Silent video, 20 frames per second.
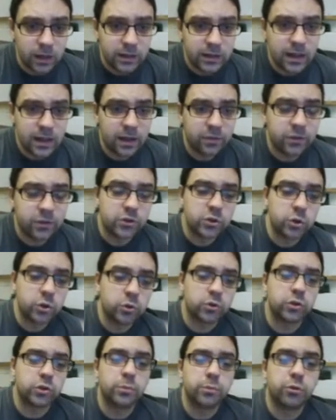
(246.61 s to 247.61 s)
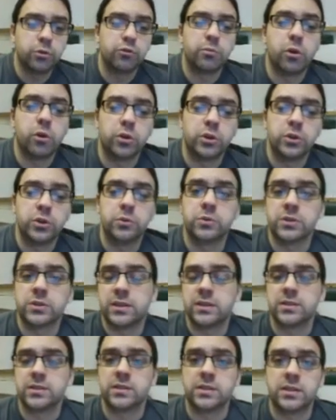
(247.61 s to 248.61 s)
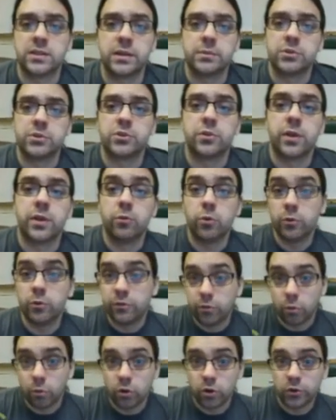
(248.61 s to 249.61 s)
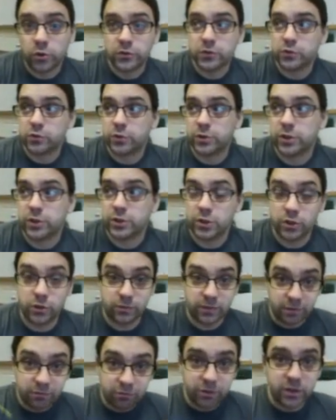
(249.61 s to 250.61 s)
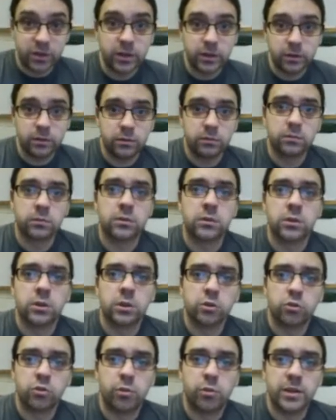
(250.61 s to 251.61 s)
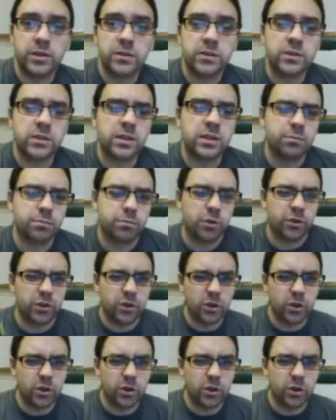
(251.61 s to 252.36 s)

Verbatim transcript: Yet the total number of molecules is the same, so their overall concentration of everything remains the same, but